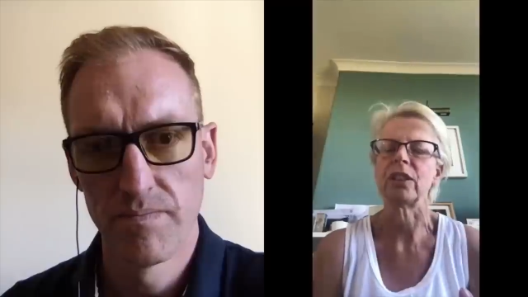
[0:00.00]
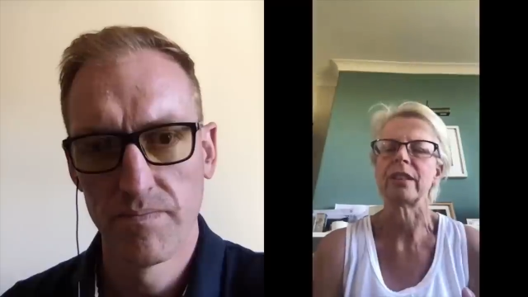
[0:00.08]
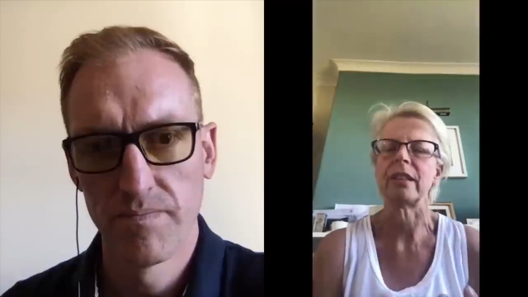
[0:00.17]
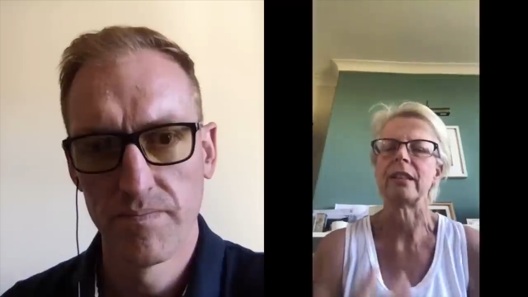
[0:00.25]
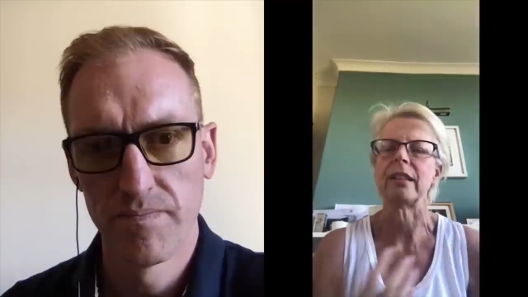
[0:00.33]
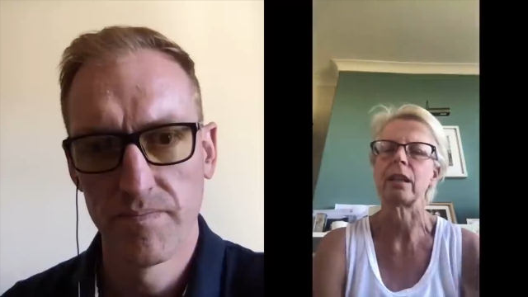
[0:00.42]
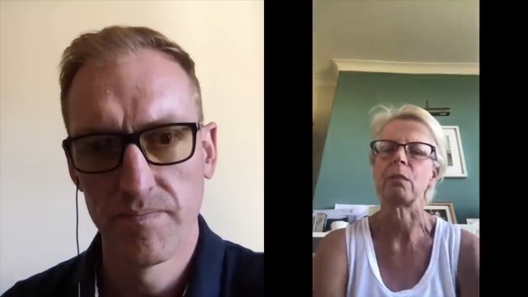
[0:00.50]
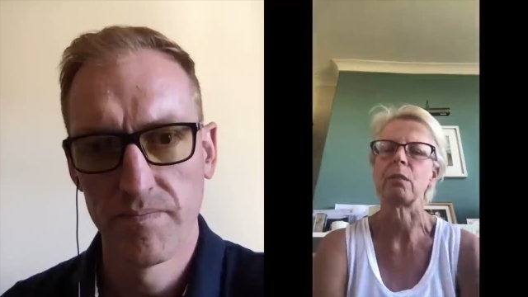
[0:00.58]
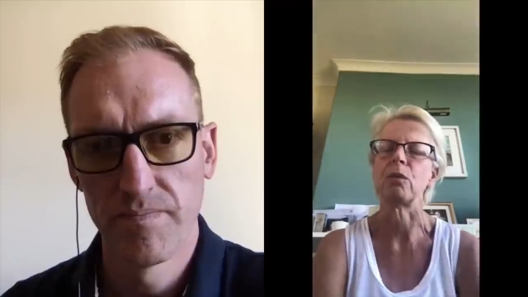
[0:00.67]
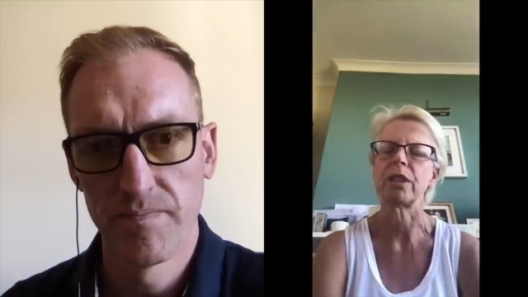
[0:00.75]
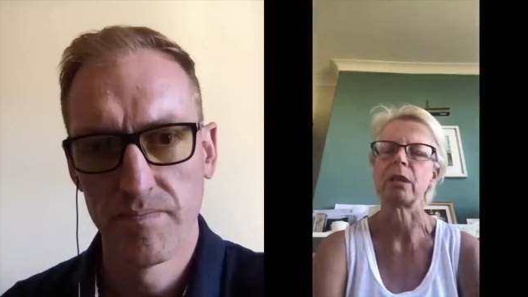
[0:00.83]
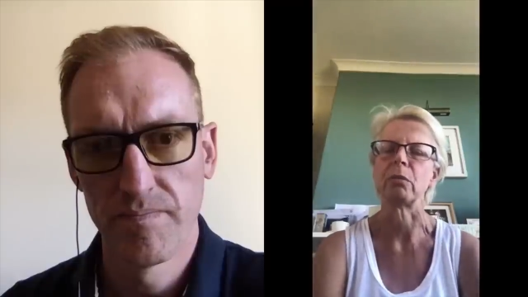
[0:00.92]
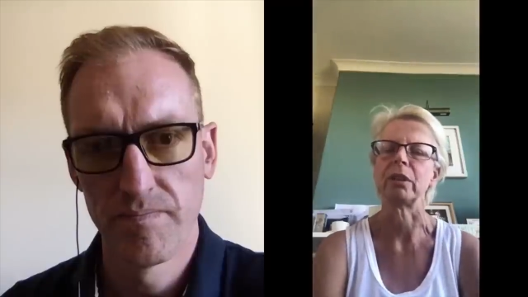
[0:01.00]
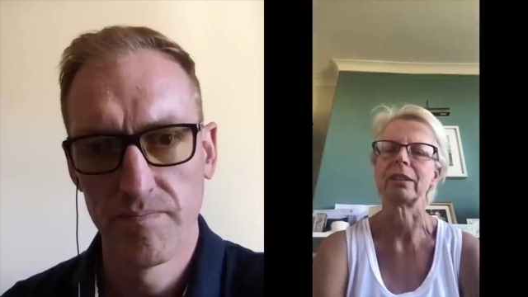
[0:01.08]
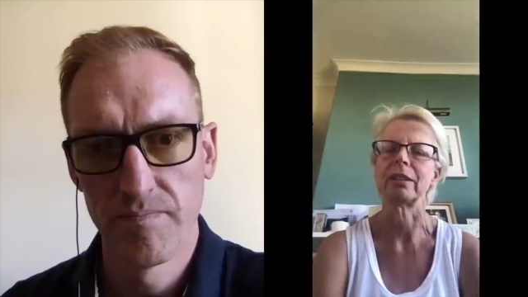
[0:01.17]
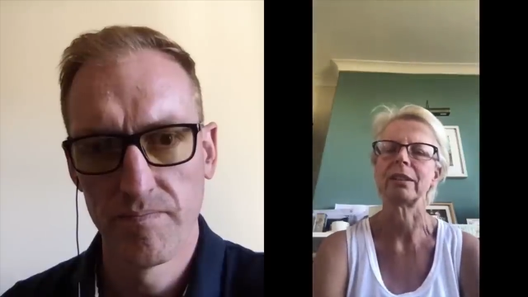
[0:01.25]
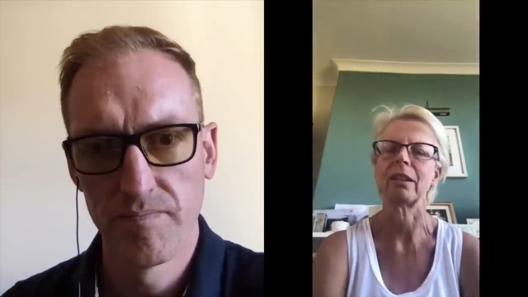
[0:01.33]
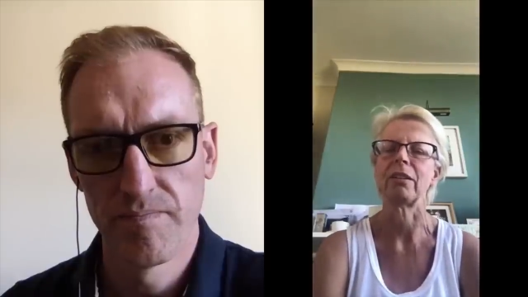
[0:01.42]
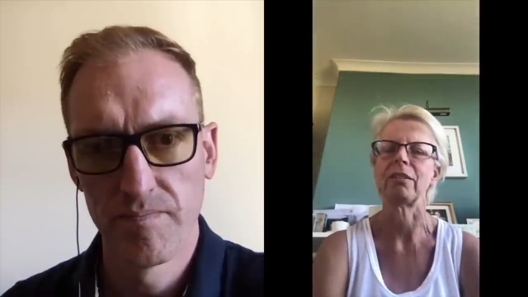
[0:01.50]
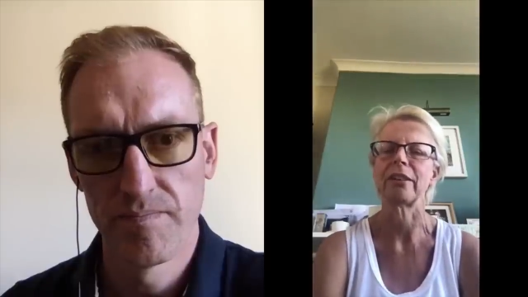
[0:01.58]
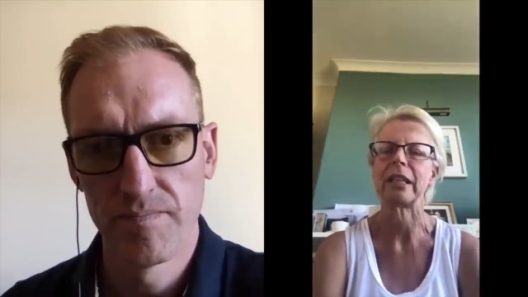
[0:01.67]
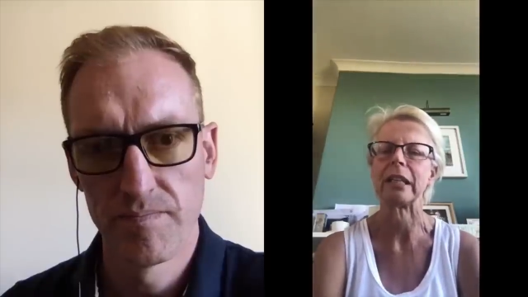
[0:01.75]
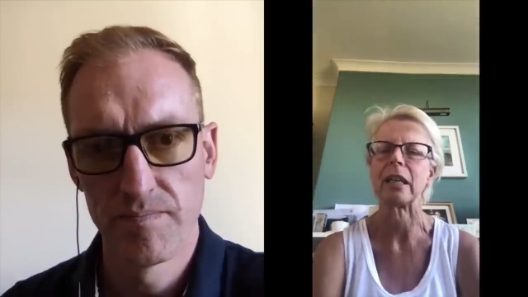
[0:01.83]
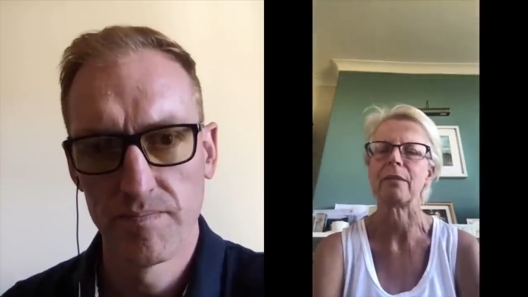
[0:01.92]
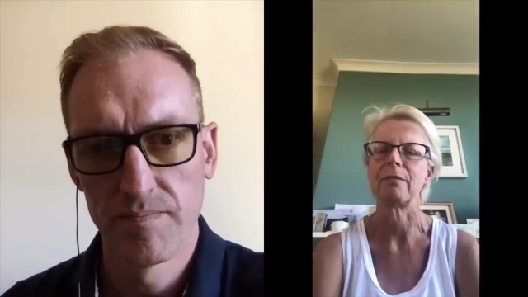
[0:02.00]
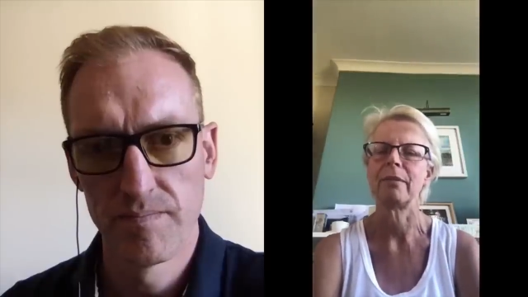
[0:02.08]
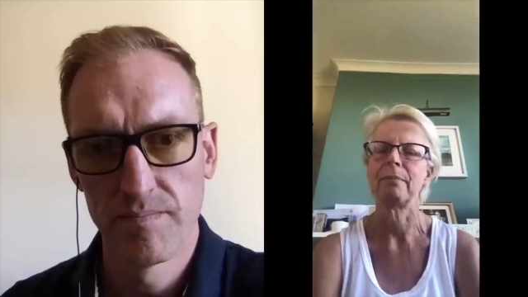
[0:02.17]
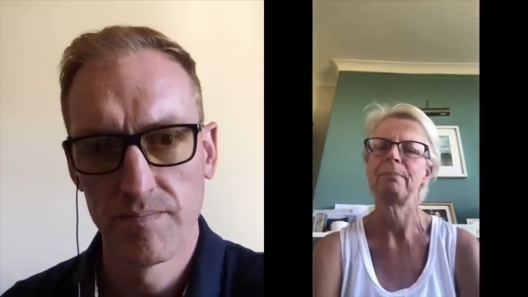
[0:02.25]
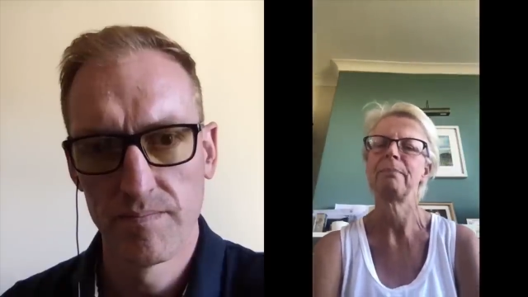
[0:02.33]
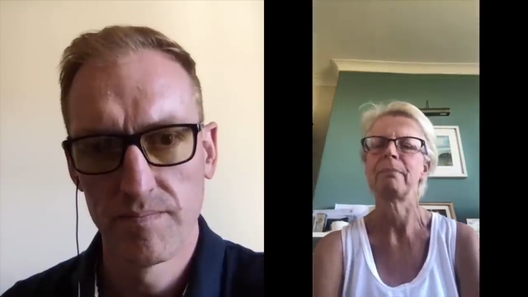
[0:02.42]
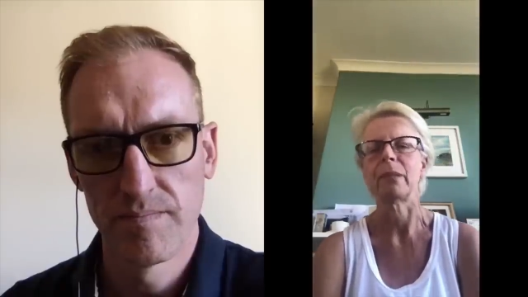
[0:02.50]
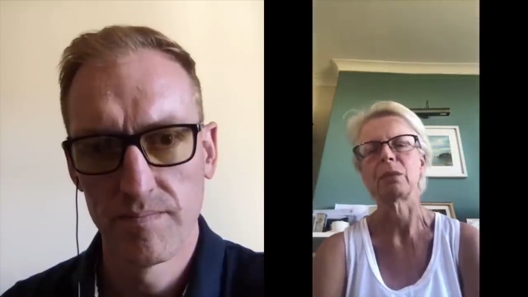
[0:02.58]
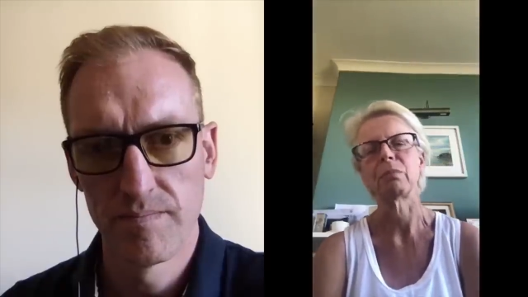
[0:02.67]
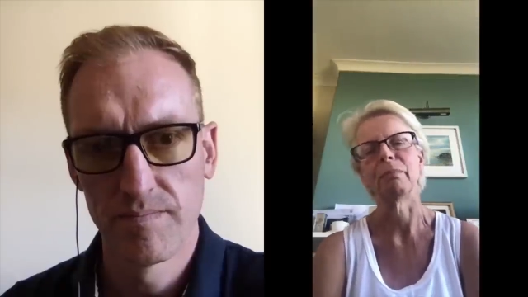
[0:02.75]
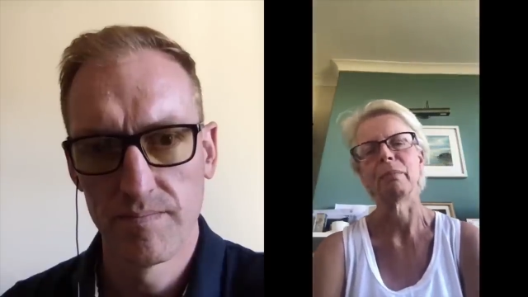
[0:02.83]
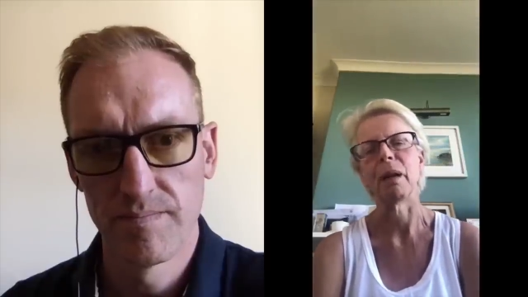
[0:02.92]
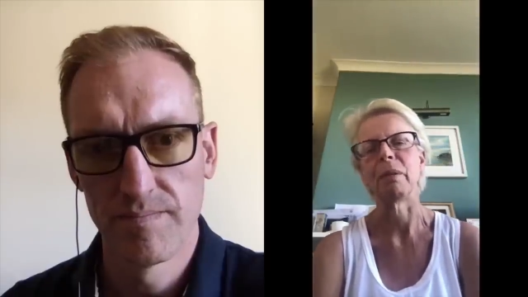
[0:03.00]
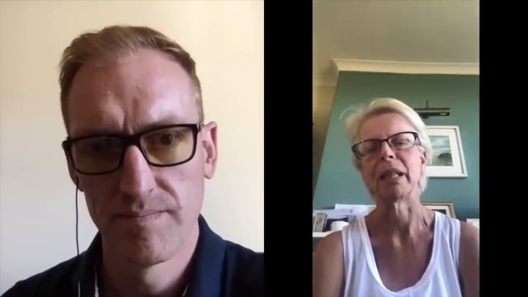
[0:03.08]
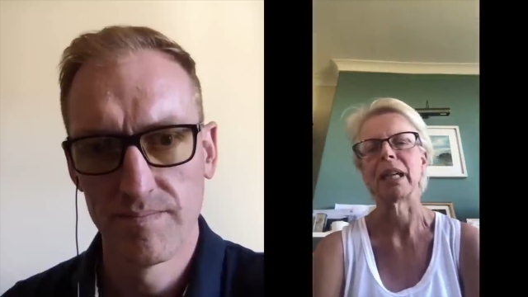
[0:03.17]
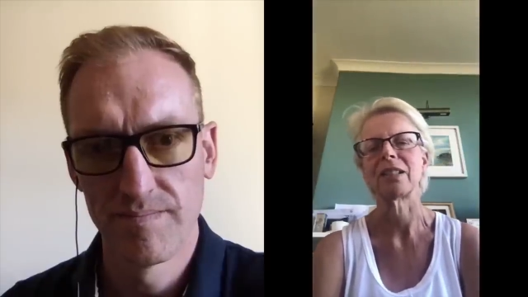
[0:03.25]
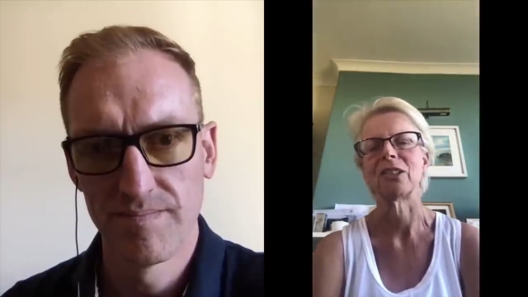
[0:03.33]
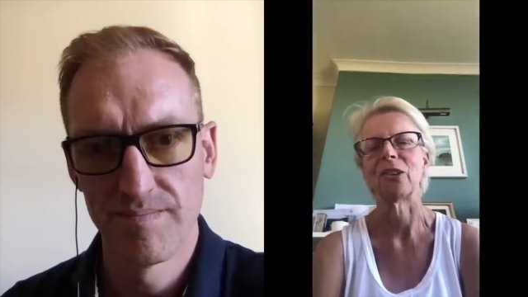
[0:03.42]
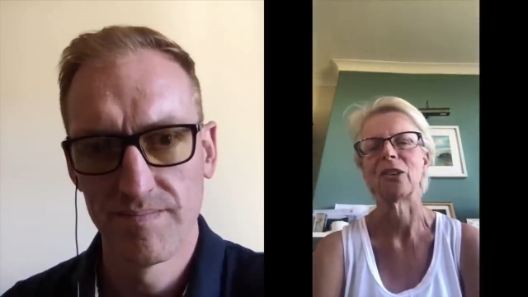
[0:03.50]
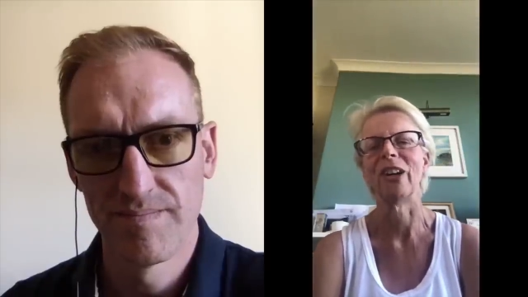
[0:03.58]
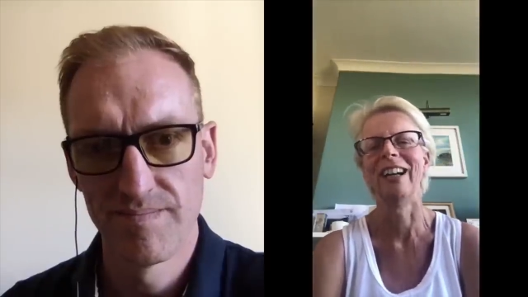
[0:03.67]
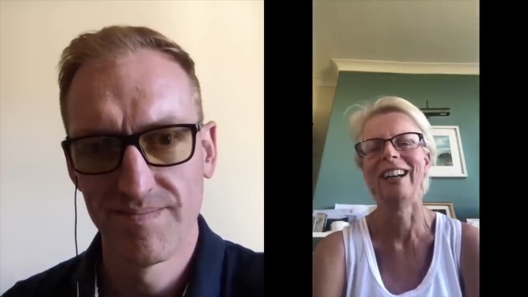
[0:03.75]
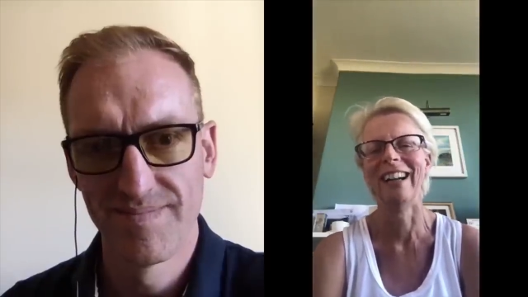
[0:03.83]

Speaker 1: of us in this community would kind of think that Mm, maybe that's not